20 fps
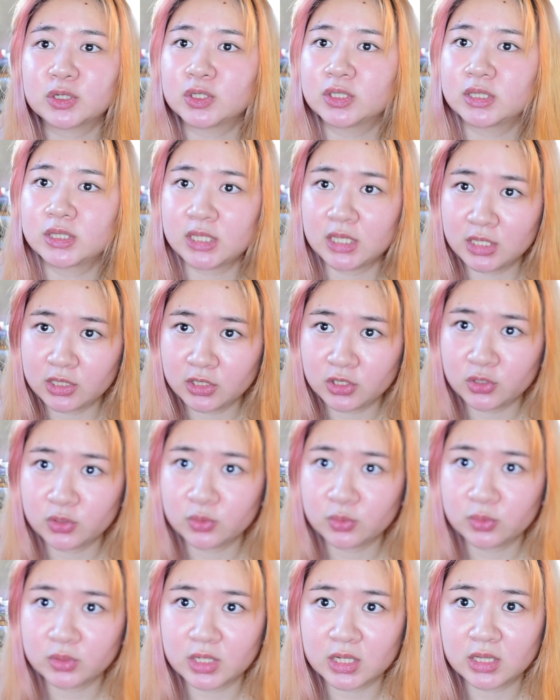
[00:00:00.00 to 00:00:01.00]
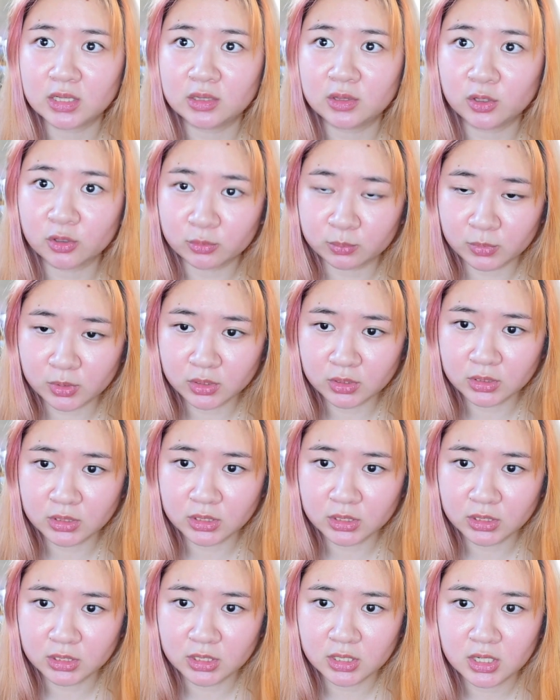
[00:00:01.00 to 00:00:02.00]
continue the
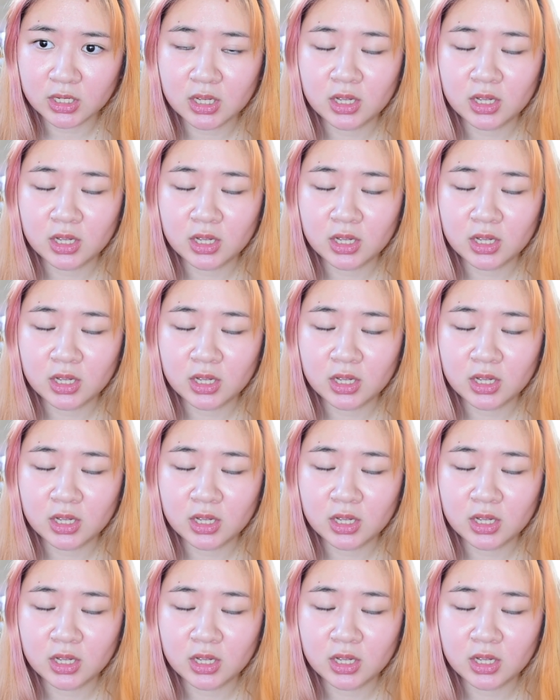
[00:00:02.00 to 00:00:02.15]
book